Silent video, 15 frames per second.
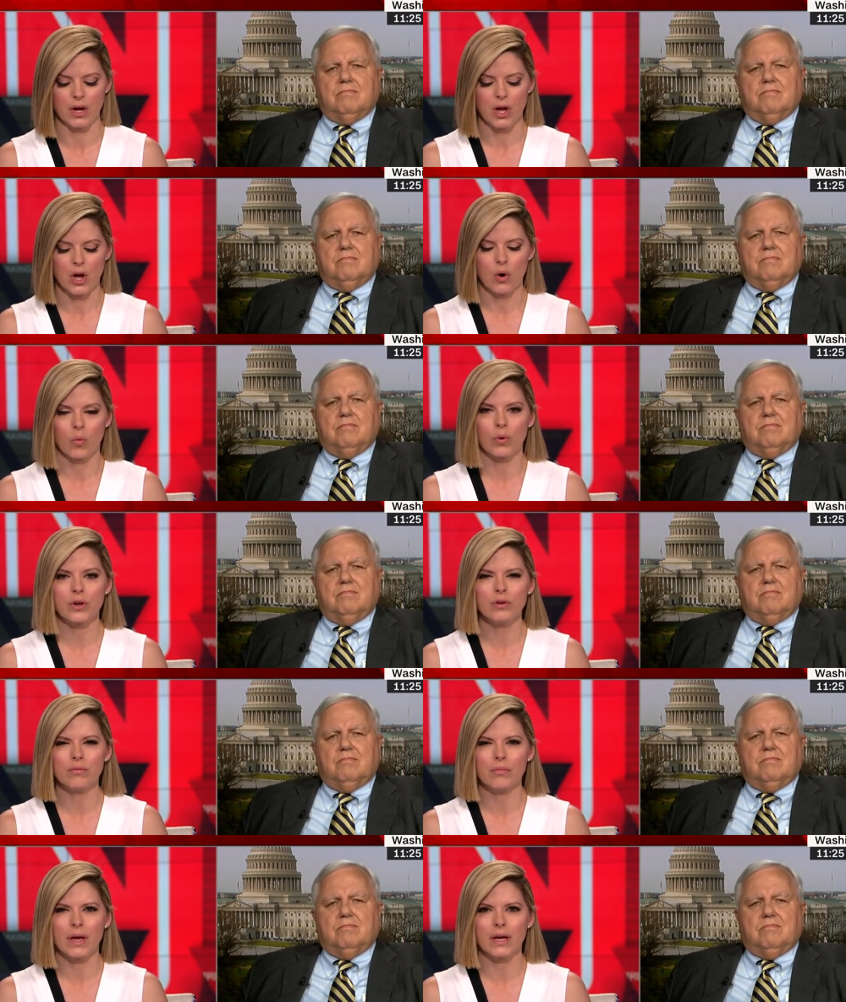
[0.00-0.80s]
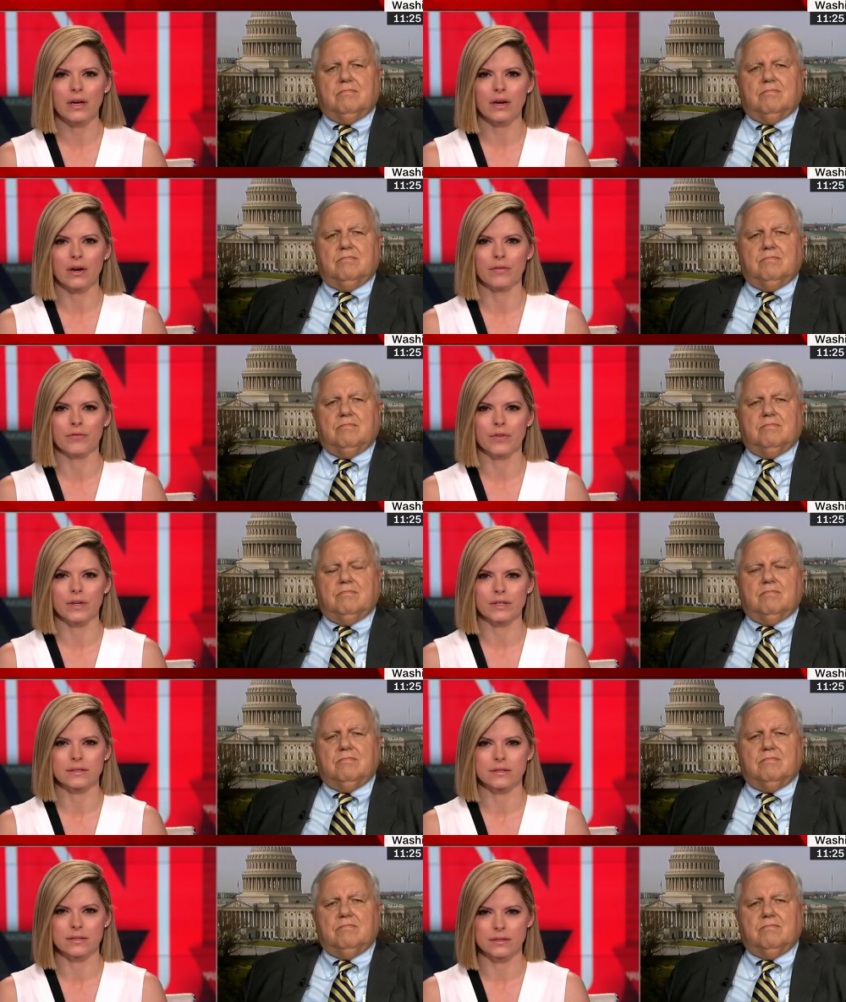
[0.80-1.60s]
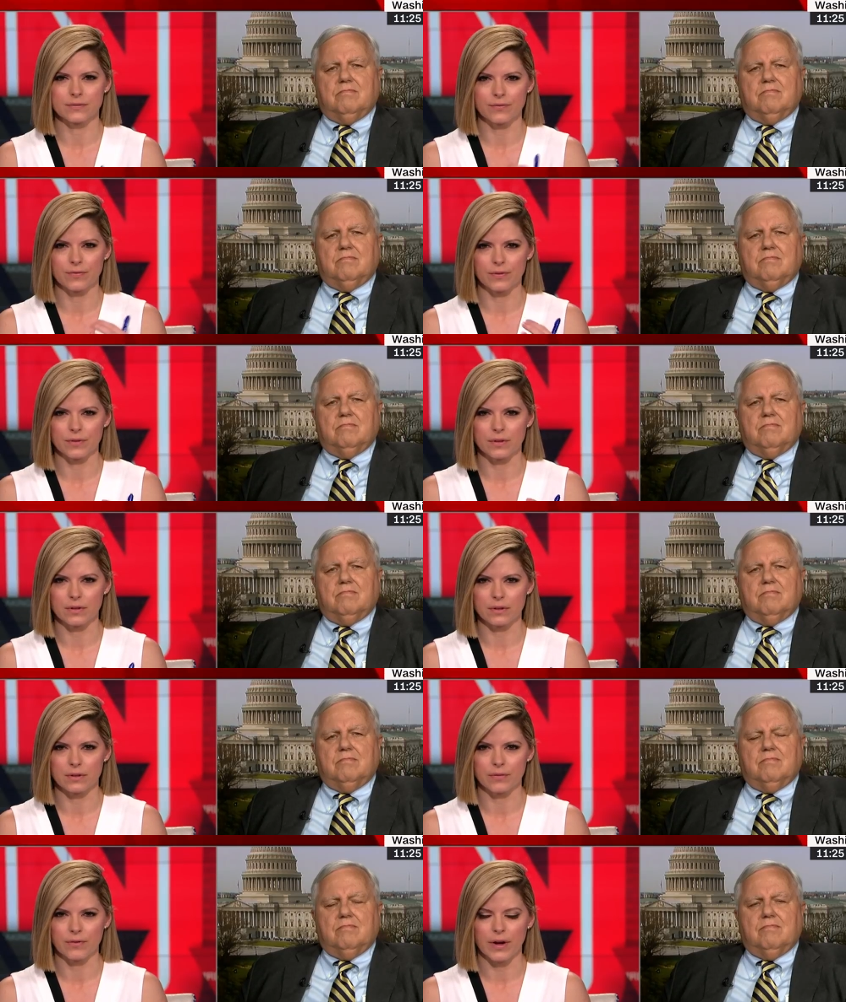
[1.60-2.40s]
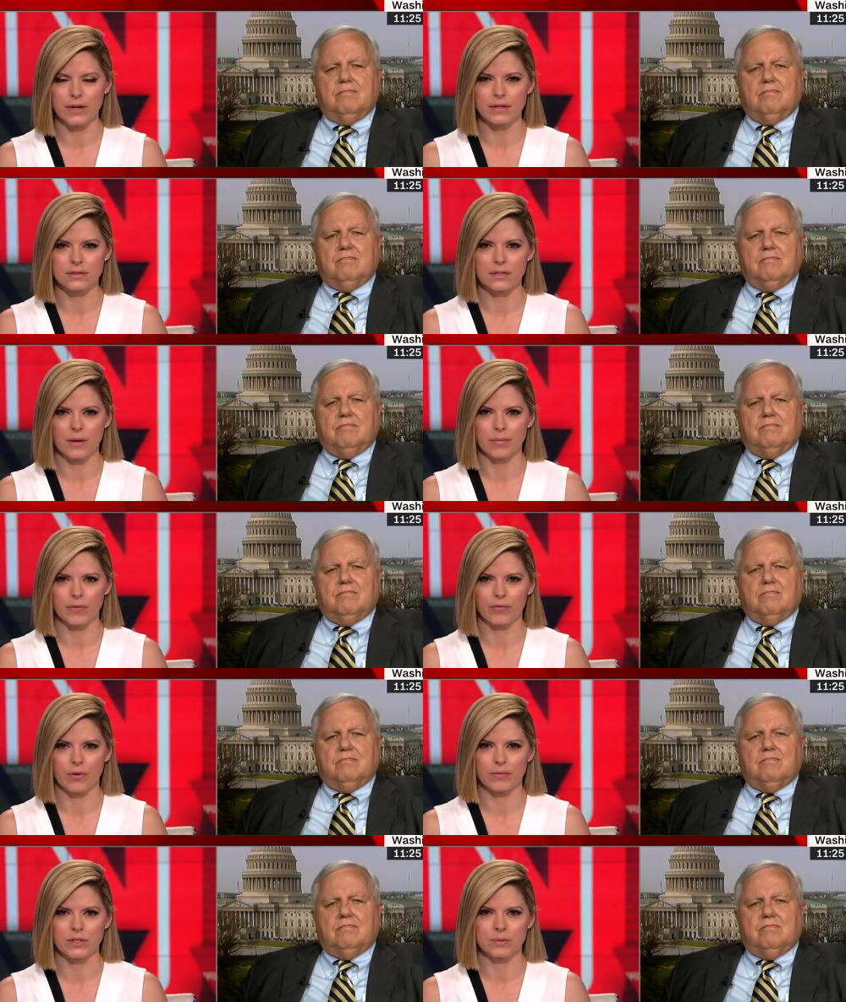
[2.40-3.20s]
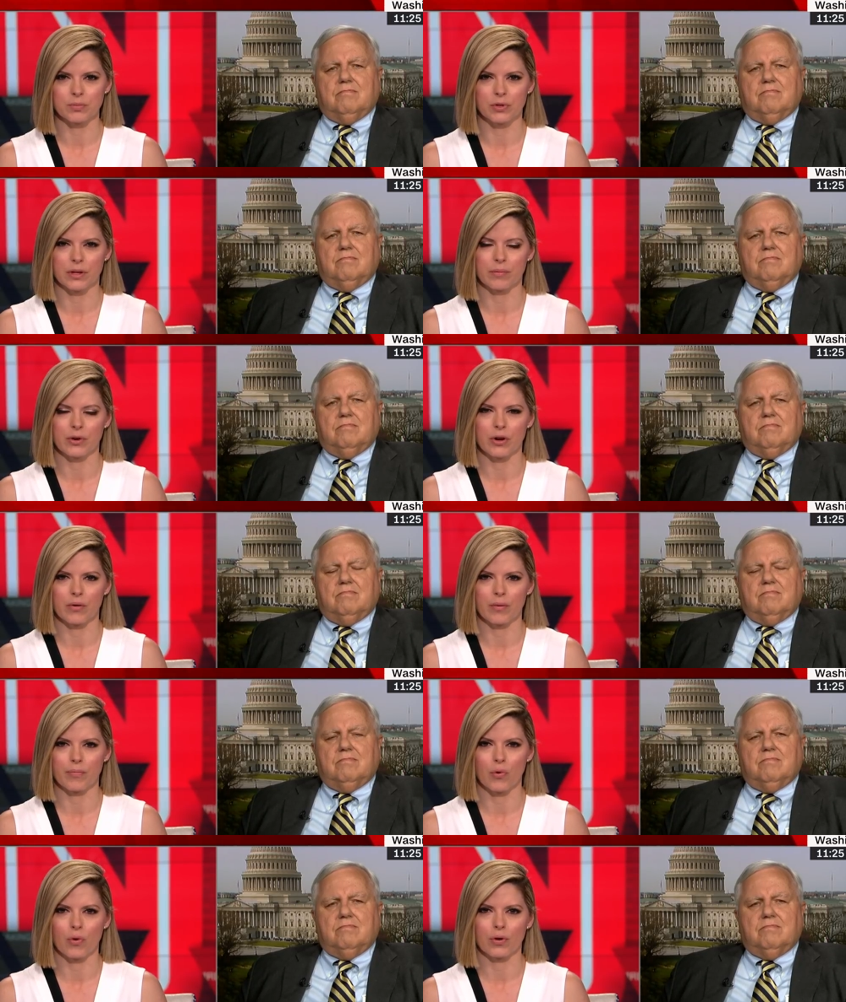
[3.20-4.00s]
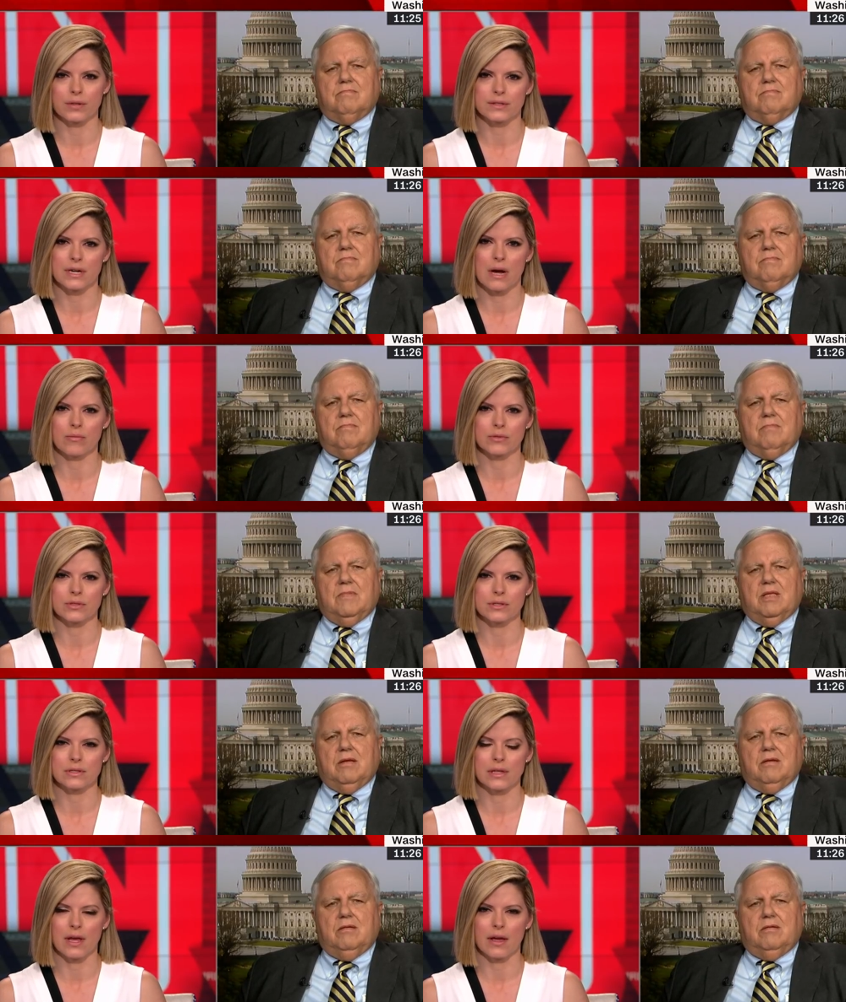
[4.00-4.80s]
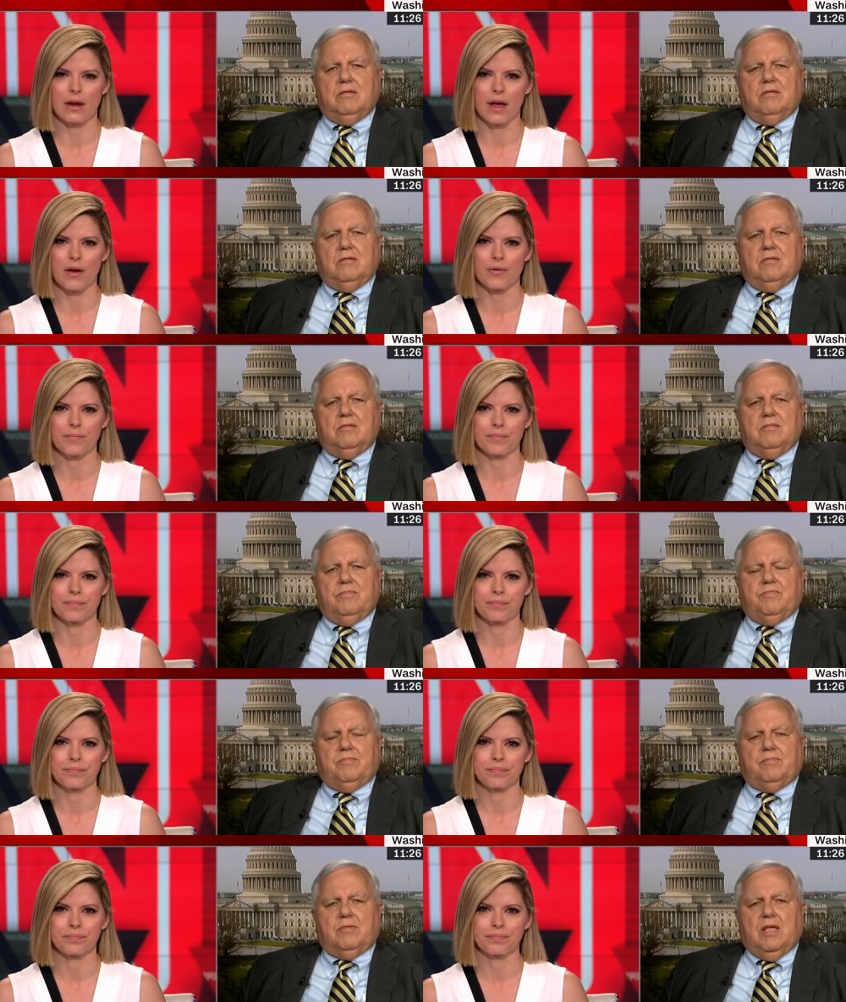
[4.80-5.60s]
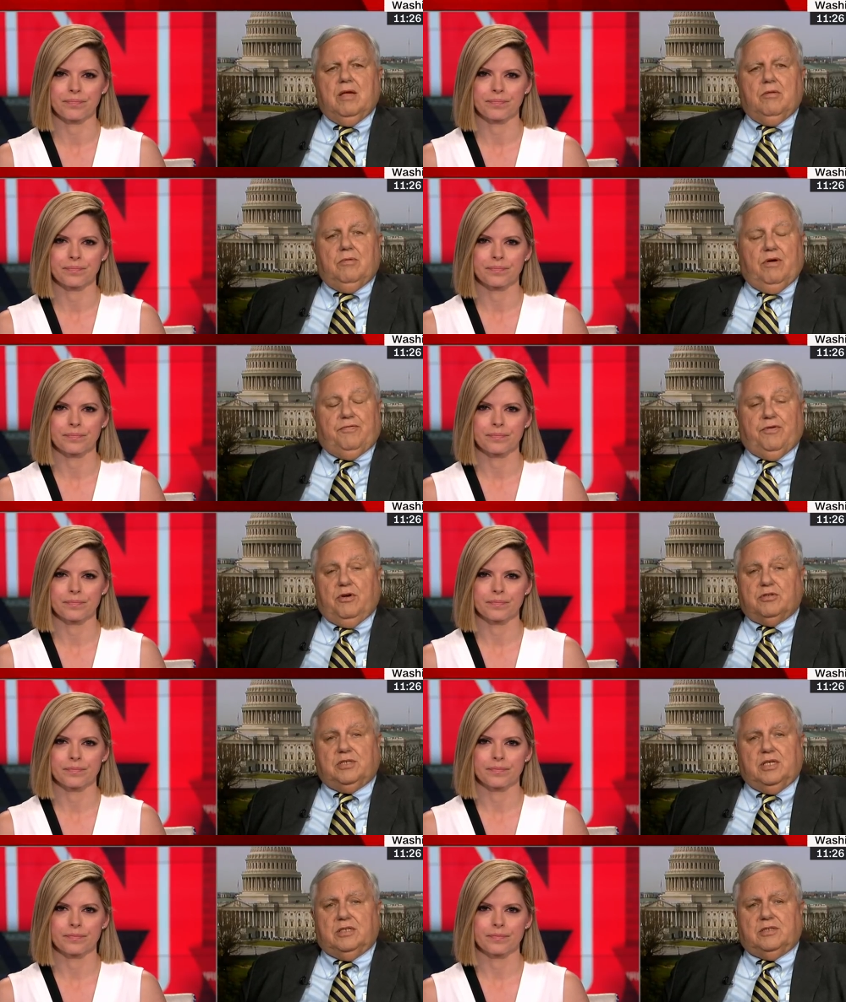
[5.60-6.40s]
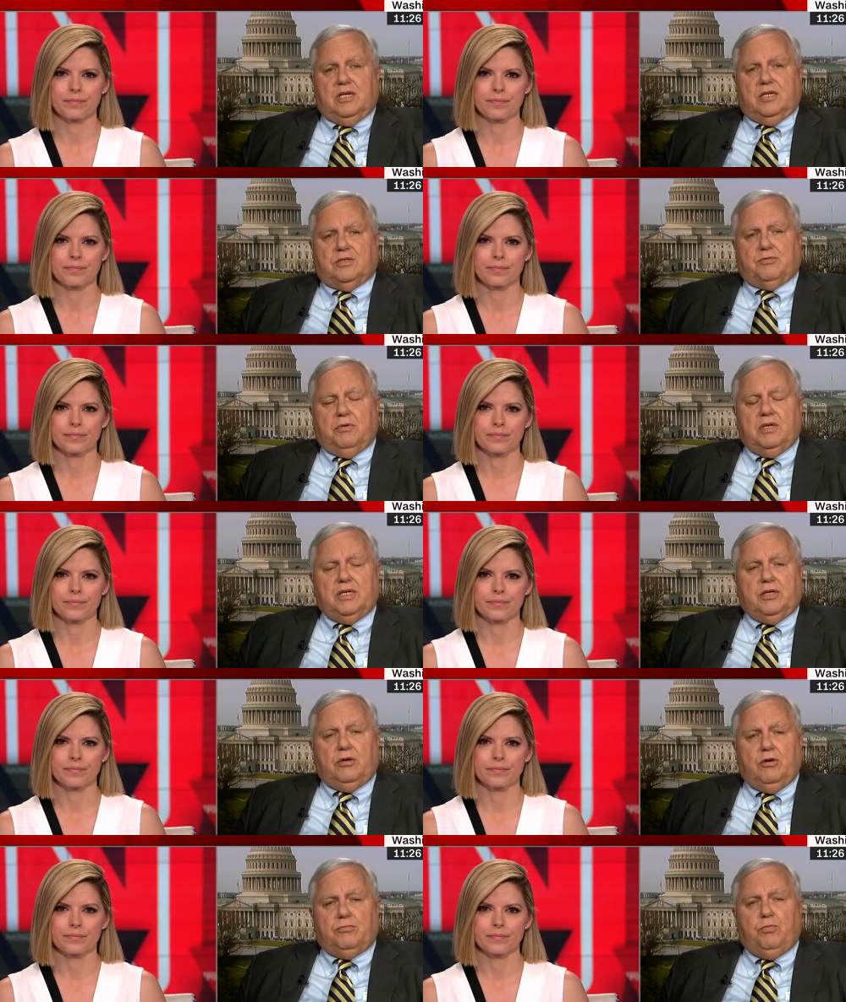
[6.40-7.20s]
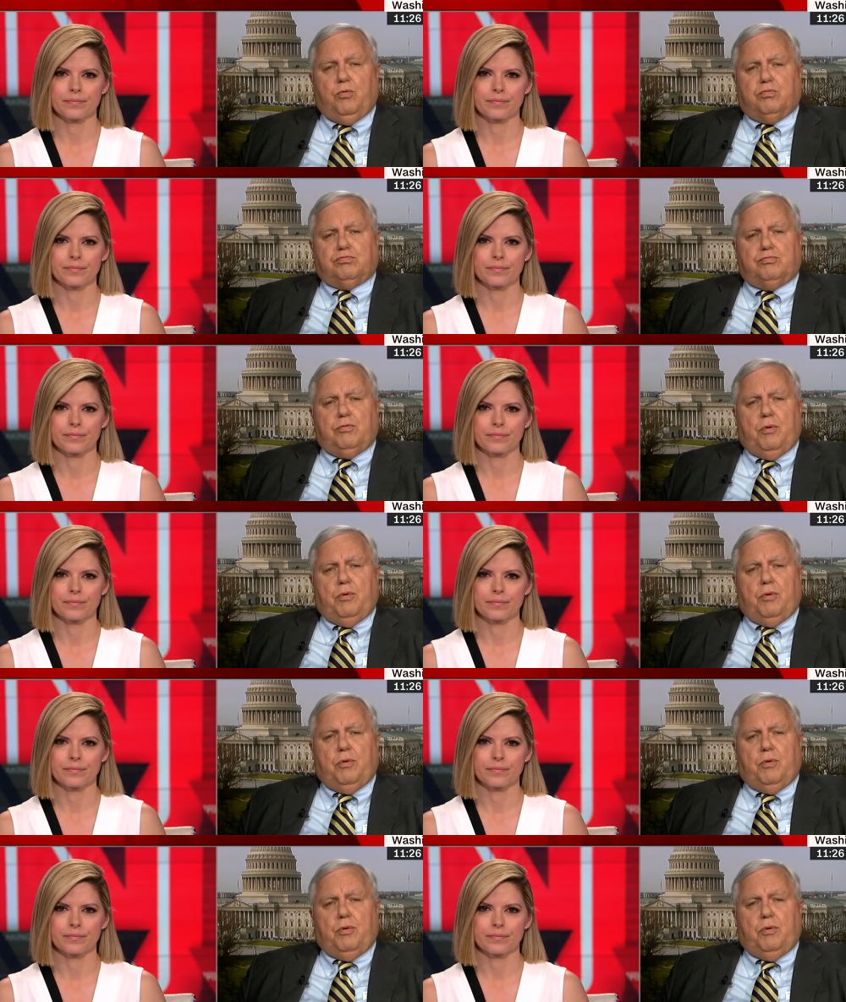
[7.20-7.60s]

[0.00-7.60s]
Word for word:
Speaker 1: in. What do you make of this, these the, the findings coming from this preliminary report as Tom was just laying out?
Speaker 2: Well, first, it's, it's really good